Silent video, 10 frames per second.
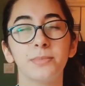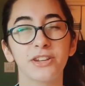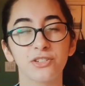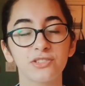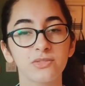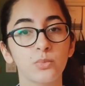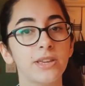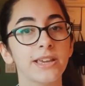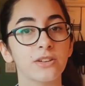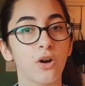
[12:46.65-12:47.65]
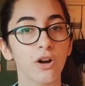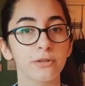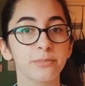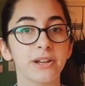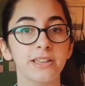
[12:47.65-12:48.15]
bittersweet and
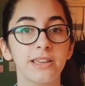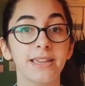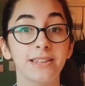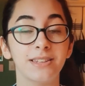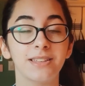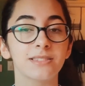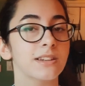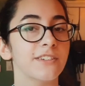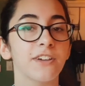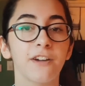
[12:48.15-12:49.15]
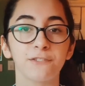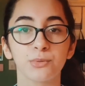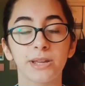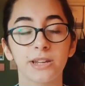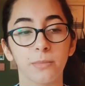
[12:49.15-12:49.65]
heartbreaking endings that I've ever
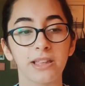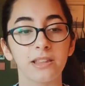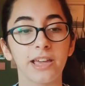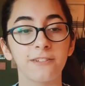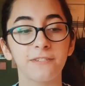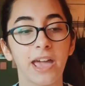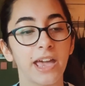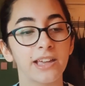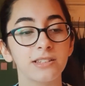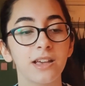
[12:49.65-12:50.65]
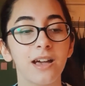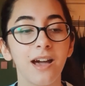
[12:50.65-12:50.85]
read in my life, and